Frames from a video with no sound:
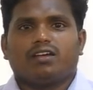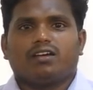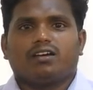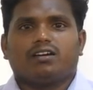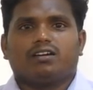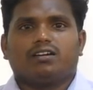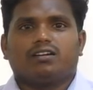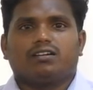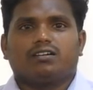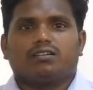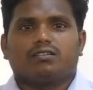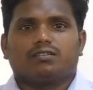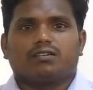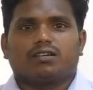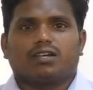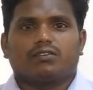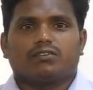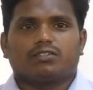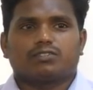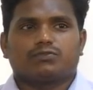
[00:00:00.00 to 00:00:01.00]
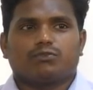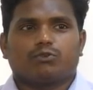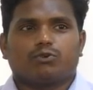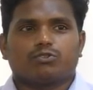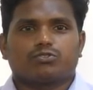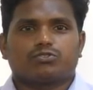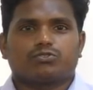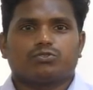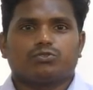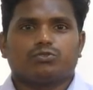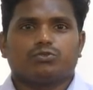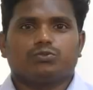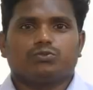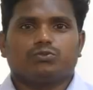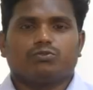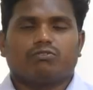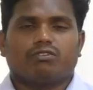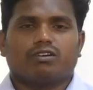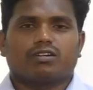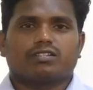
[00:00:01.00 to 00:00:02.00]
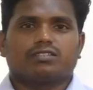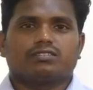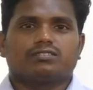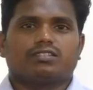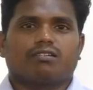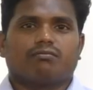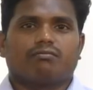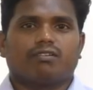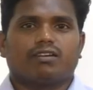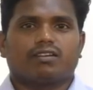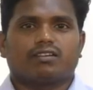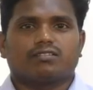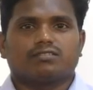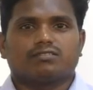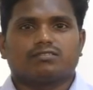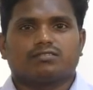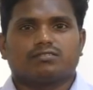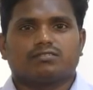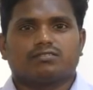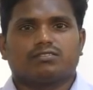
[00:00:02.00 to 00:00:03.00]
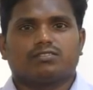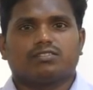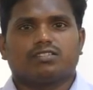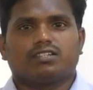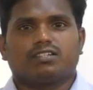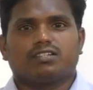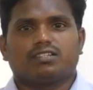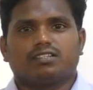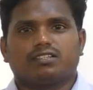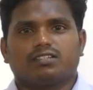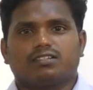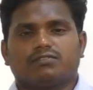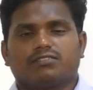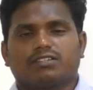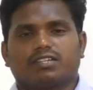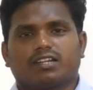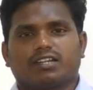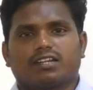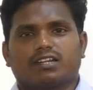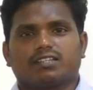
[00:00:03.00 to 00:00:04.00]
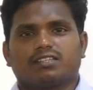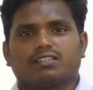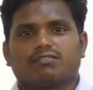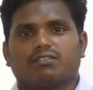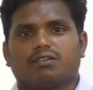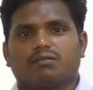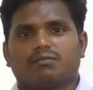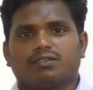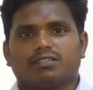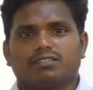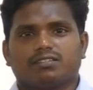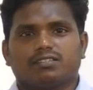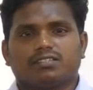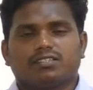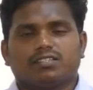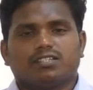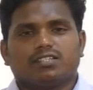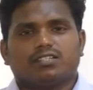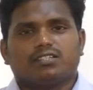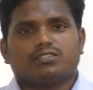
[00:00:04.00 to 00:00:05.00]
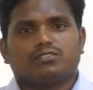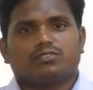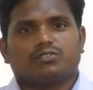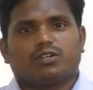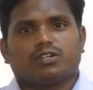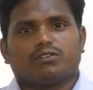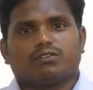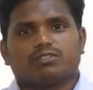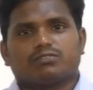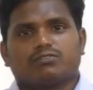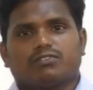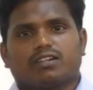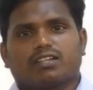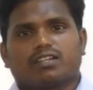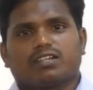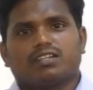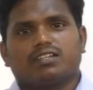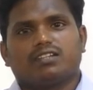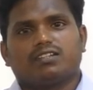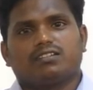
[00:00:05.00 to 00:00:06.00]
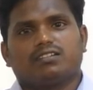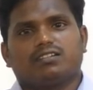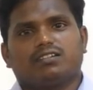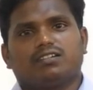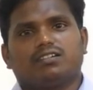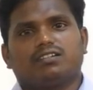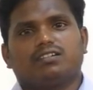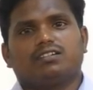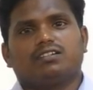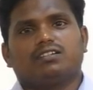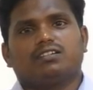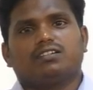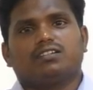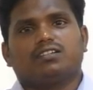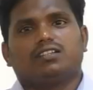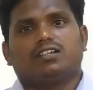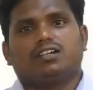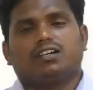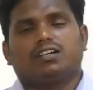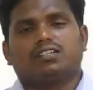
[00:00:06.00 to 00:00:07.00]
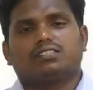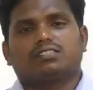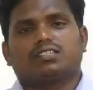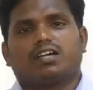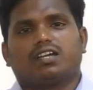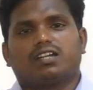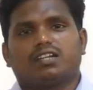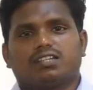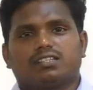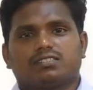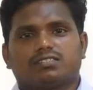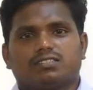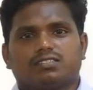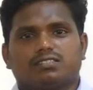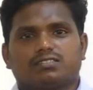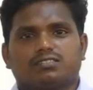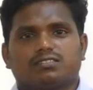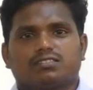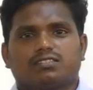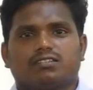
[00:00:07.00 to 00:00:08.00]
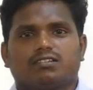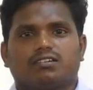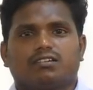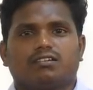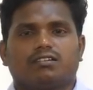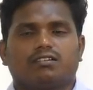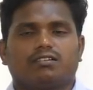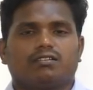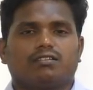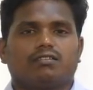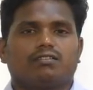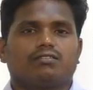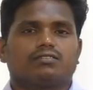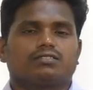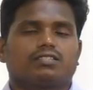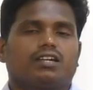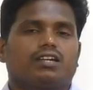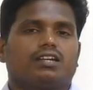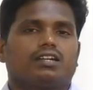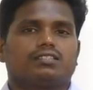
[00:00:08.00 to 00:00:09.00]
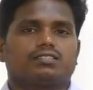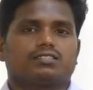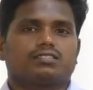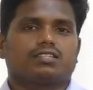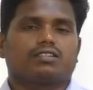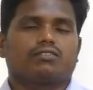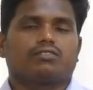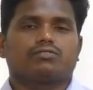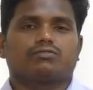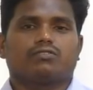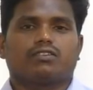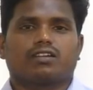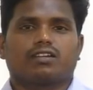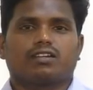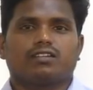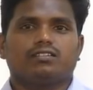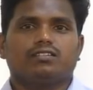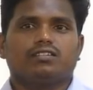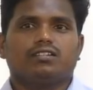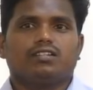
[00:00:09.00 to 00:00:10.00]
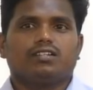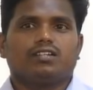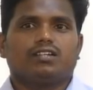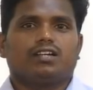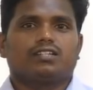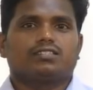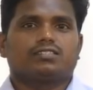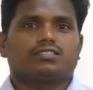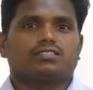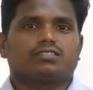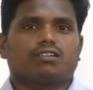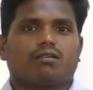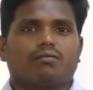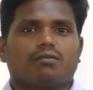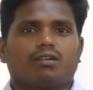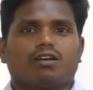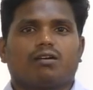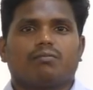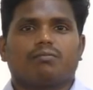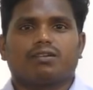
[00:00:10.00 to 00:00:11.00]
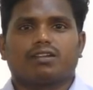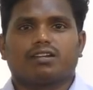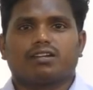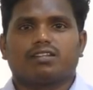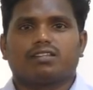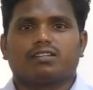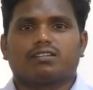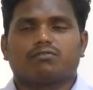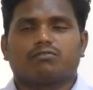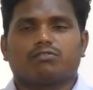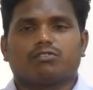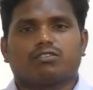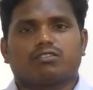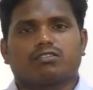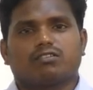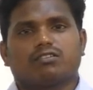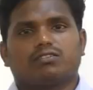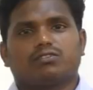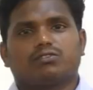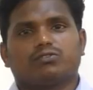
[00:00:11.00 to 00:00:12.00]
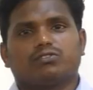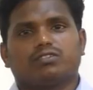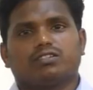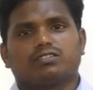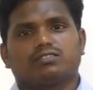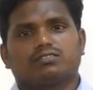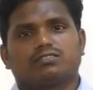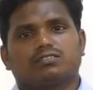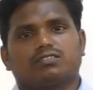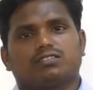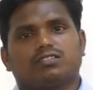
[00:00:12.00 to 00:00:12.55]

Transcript: uh, I was forced to work in somewhere so that uh, we can run the family. So I was working in uh, saw industries. saw industries I was working as a sawmill operator for two years.